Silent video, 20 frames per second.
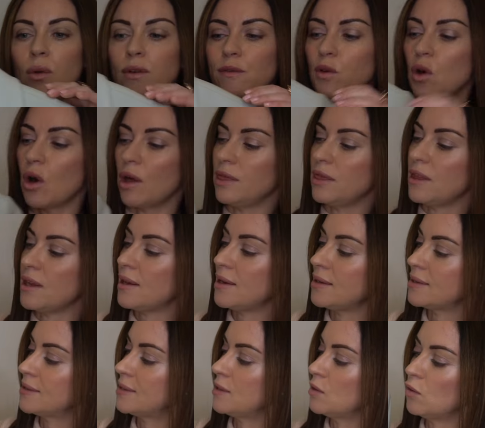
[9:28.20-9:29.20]
We've got the
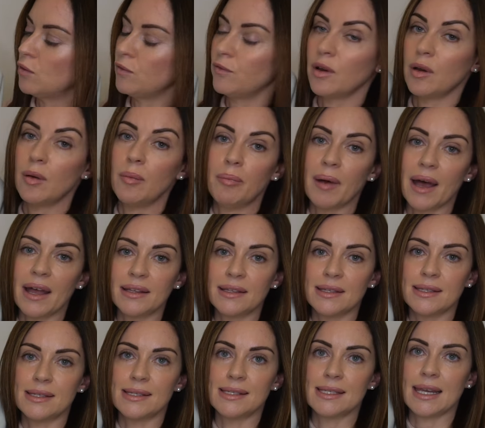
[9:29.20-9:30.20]
silver
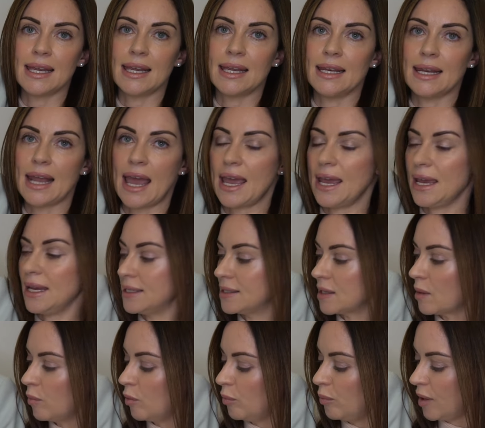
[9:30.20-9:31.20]
buttons in a
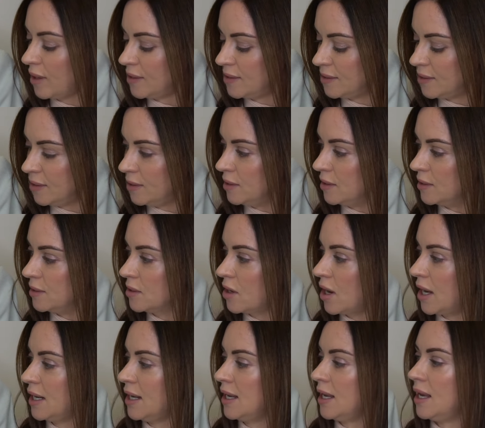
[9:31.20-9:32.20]
double-breasted
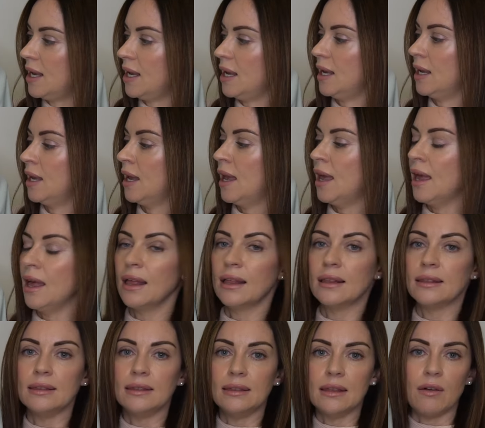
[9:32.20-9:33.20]
design here.
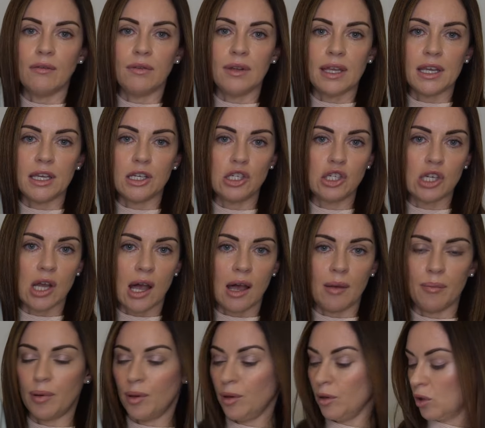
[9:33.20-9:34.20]
Lovely
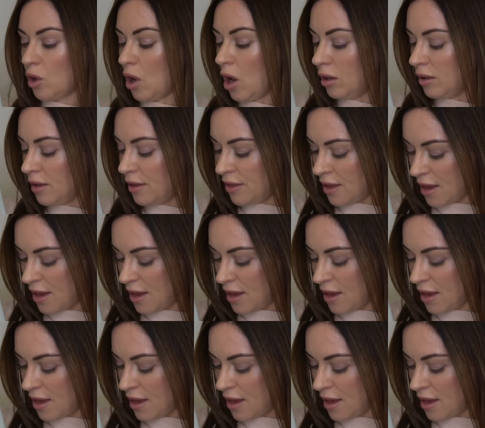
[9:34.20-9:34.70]
sharp collar